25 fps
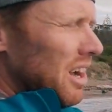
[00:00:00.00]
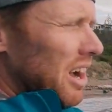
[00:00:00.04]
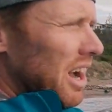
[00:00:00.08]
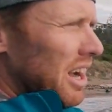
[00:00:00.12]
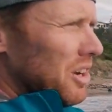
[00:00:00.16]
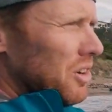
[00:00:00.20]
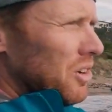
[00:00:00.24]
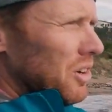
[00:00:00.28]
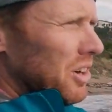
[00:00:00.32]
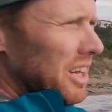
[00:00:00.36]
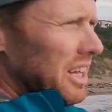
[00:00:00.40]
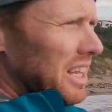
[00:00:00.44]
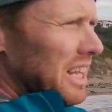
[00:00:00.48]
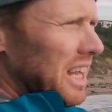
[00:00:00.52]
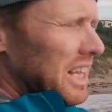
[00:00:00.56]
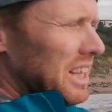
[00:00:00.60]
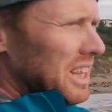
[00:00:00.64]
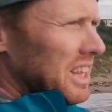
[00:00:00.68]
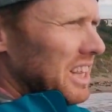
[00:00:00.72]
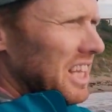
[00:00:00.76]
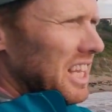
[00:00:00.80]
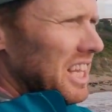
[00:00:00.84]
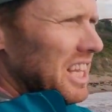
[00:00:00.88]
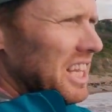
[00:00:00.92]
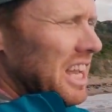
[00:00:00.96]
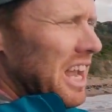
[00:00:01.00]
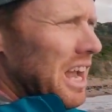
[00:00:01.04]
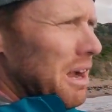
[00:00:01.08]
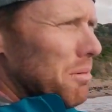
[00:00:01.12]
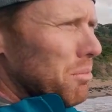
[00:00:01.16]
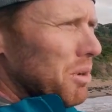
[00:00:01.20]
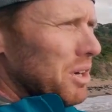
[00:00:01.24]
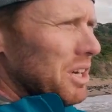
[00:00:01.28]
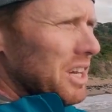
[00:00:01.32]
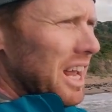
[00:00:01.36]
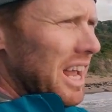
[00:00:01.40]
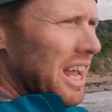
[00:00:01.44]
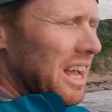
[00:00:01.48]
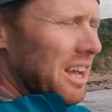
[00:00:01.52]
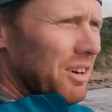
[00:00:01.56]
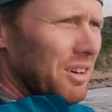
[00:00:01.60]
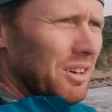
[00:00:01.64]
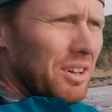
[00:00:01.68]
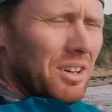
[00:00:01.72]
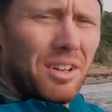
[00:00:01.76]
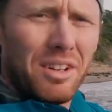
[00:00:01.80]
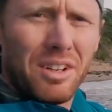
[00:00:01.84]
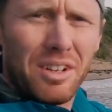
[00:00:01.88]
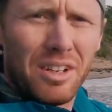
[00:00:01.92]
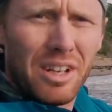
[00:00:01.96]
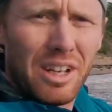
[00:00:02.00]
I couldn't get the camera down